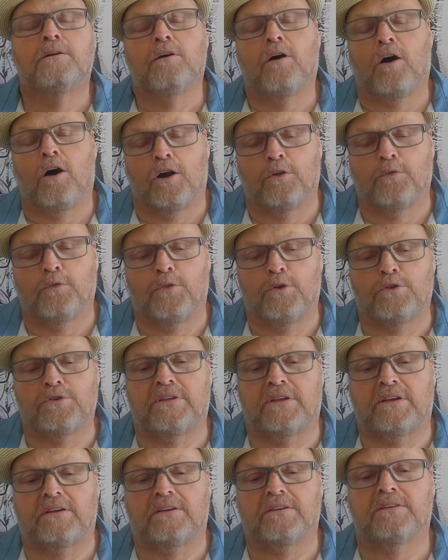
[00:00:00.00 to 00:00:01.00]
All of
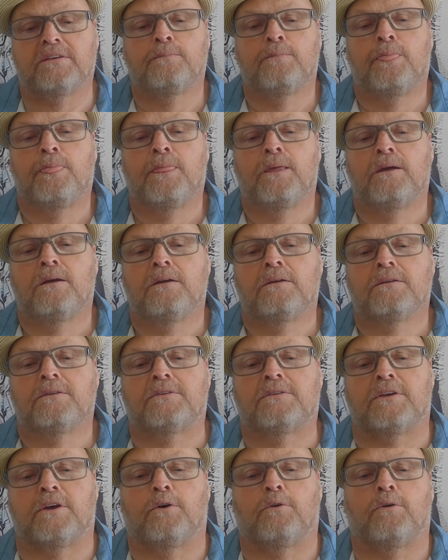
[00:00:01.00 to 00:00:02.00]
those things.
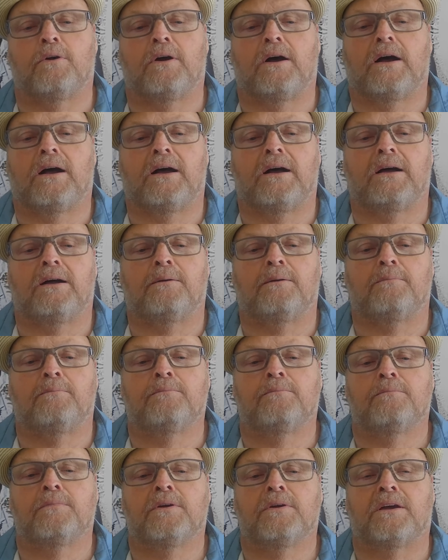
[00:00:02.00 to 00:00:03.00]
So
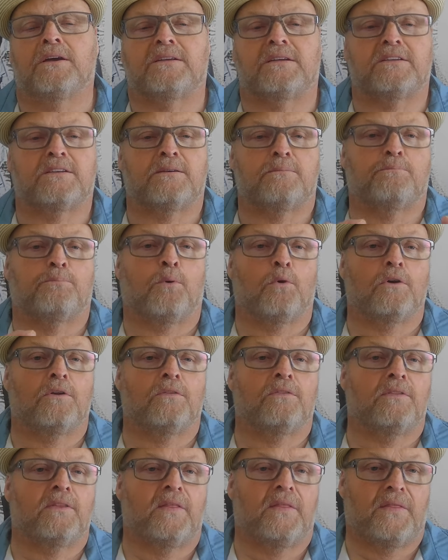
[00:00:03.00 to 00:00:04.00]
because it's
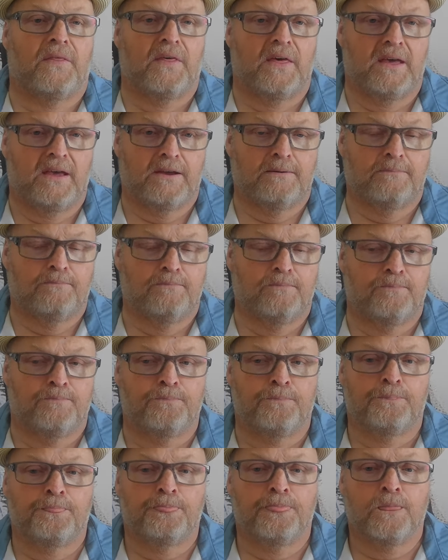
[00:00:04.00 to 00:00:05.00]
important to
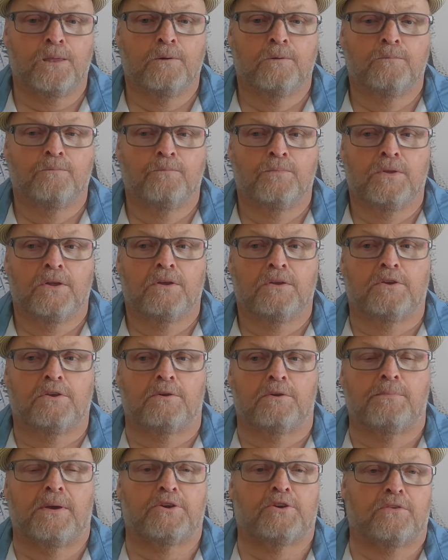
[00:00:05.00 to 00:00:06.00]
them
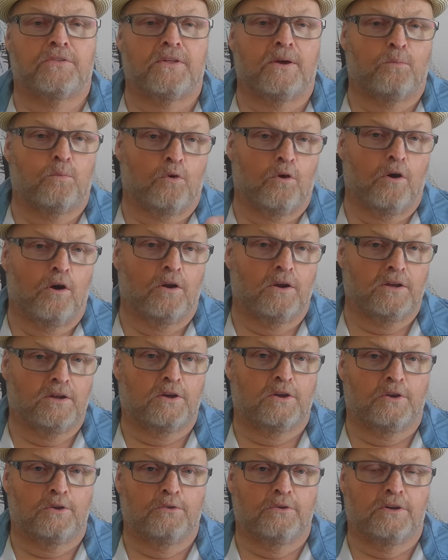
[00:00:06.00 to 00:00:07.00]
to make sure that we're all
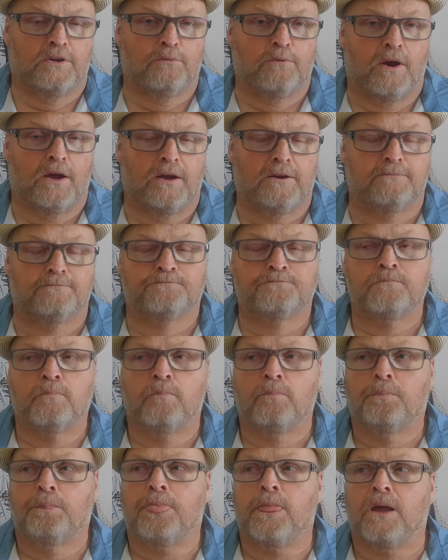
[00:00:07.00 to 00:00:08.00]
included, right?
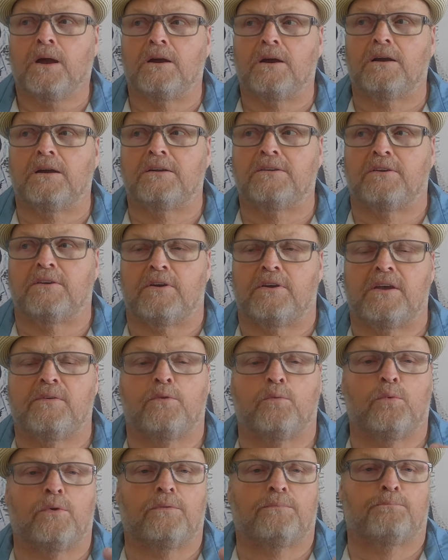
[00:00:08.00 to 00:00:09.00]
And so
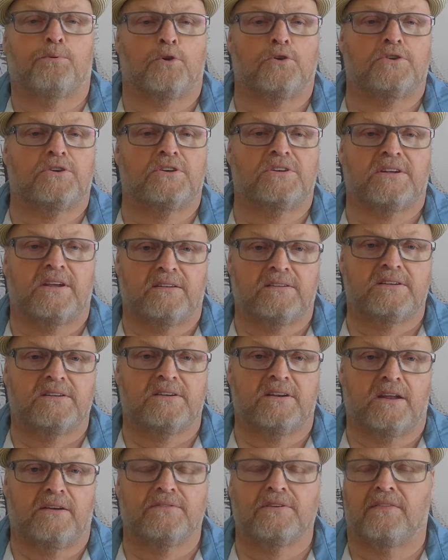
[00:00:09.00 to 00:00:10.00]
even with purchasing
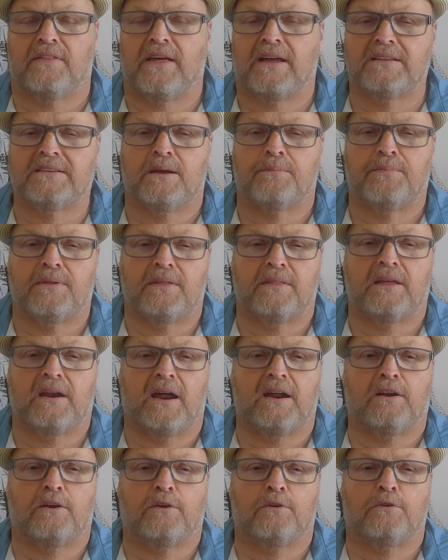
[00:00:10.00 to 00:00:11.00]
stuff, so that's something
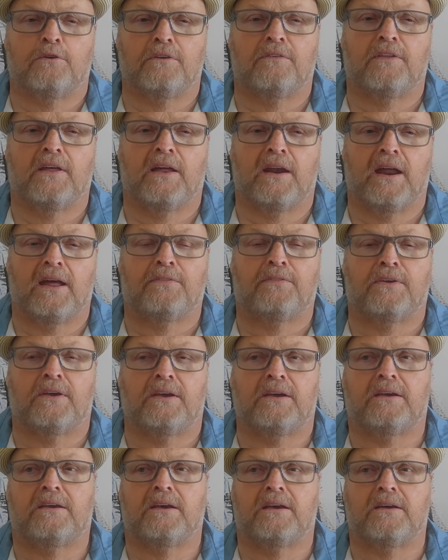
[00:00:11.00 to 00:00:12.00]
that I learned that I
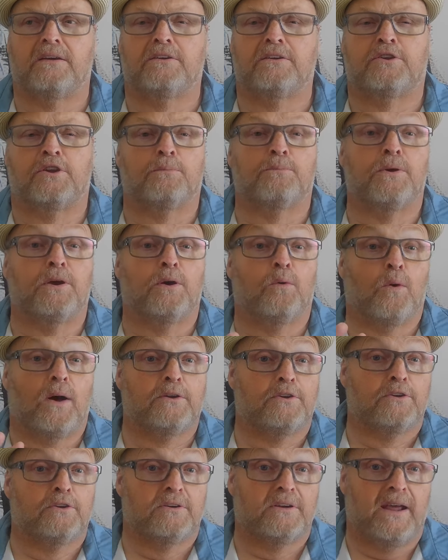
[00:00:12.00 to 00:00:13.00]
think took me a
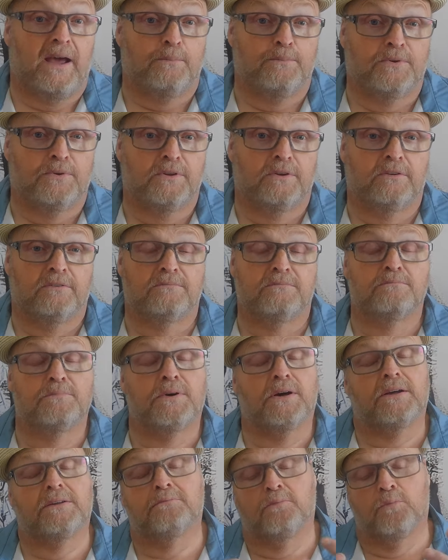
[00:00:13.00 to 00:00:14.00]
while to adapt to.
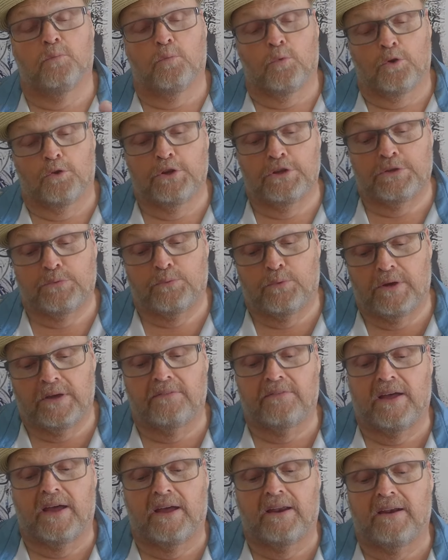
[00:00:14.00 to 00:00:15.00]
But we're in the
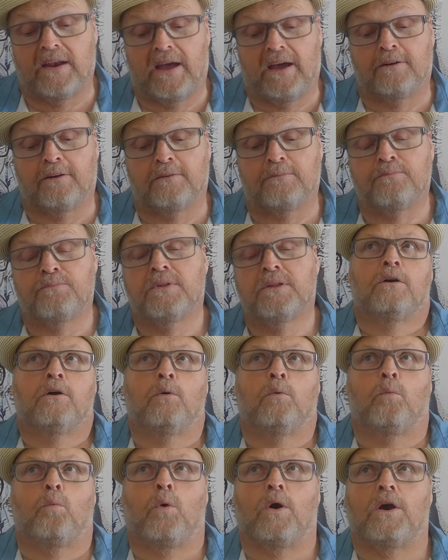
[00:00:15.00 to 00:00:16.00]
swing of that now.
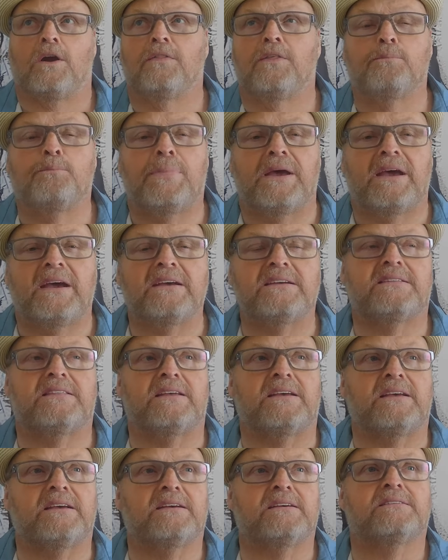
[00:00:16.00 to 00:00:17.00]
One of the biggest
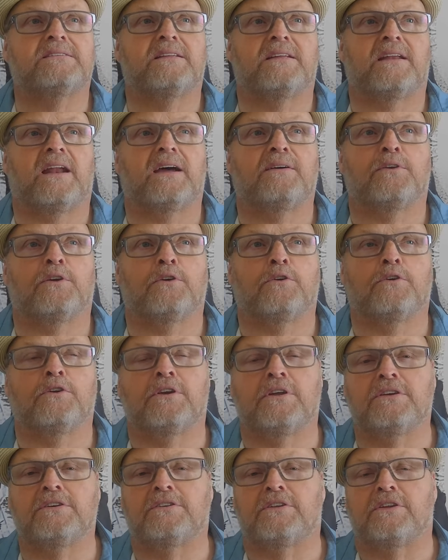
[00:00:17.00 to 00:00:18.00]
things that I've
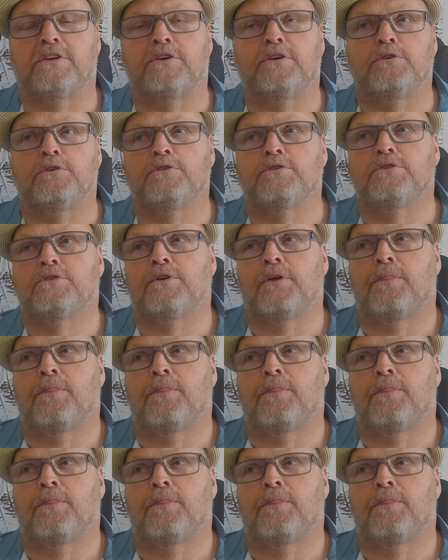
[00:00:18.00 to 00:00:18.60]
learned is to use